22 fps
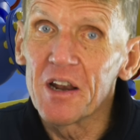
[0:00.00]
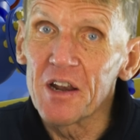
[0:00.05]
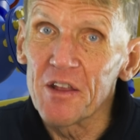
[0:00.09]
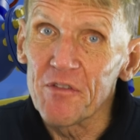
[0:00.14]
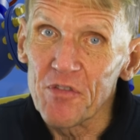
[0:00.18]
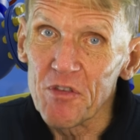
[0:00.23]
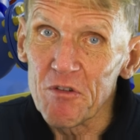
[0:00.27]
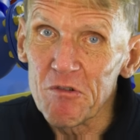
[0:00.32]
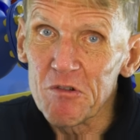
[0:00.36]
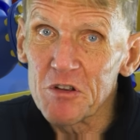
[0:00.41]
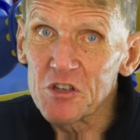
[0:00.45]
And
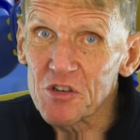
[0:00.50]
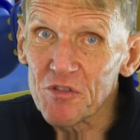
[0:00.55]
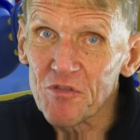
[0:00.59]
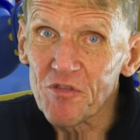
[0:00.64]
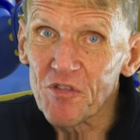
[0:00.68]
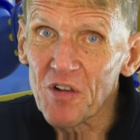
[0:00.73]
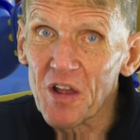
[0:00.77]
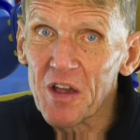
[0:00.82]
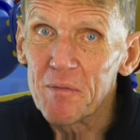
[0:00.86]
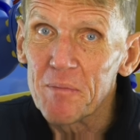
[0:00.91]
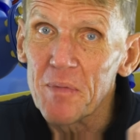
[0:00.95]
if there is a
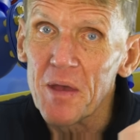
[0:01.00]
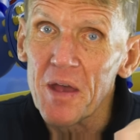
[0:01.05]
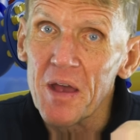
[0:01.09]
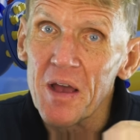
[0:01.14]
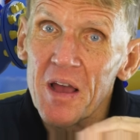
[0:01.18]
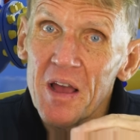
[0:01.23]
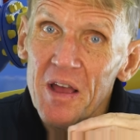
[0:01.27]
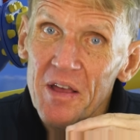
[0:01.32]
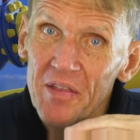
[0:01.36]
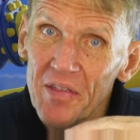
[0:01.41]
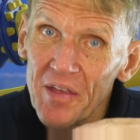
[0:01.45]
flame there,
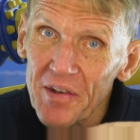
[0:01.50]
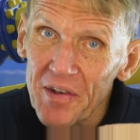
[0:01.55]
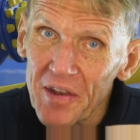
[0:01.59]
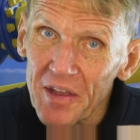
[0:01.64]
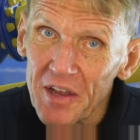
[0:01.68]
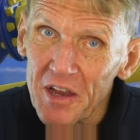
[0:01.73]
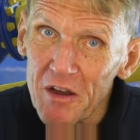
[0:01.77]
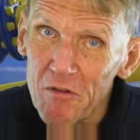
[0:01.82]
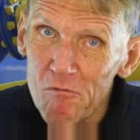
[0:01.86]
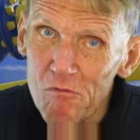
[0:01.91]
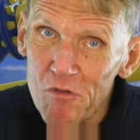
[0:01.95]
then they
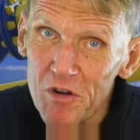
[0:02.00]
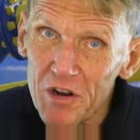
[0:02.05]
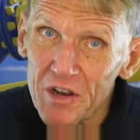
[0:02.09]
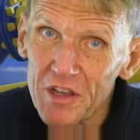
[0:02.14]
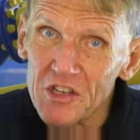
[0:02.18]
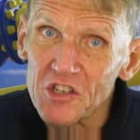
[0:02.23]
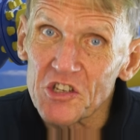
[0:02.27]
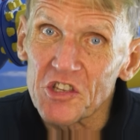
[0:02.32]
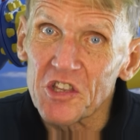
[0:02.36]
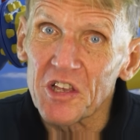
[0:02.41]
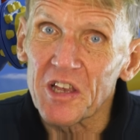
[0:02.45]
can
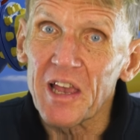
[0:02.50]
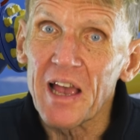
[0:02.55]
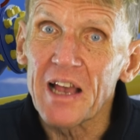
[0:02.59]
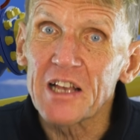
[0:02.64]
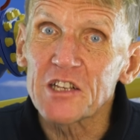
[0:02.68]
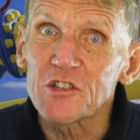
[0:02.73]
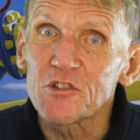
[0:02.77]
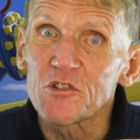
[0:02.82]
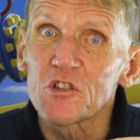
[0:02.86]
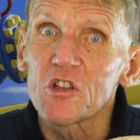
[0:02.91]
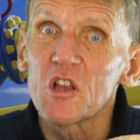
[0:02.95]
release the
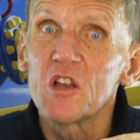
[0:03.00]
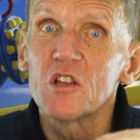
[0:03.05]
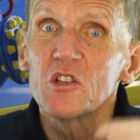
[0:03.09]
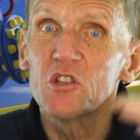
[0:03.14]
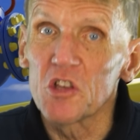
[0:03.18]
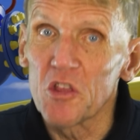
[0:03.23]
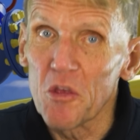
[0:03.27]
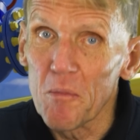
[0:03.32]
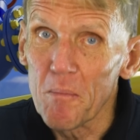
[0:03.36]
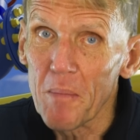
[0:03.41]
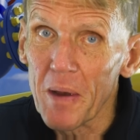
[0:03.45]
gas
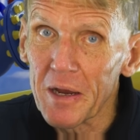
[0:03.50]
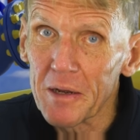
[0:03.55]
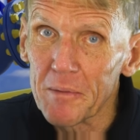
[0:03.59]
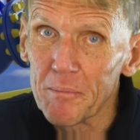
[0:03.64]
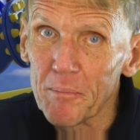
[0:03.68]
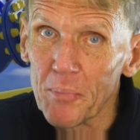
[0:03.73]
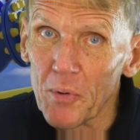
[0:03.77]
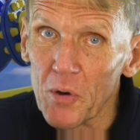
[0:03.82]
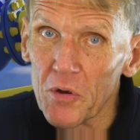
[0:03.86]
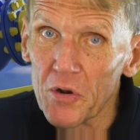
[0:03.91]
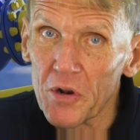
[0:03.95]
to the main
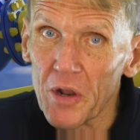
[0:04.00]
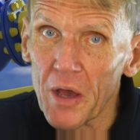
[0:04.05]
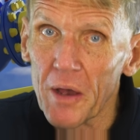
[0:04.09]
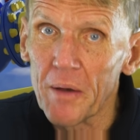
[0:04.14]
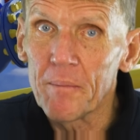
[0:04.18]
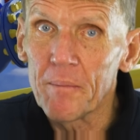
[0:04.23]
burner.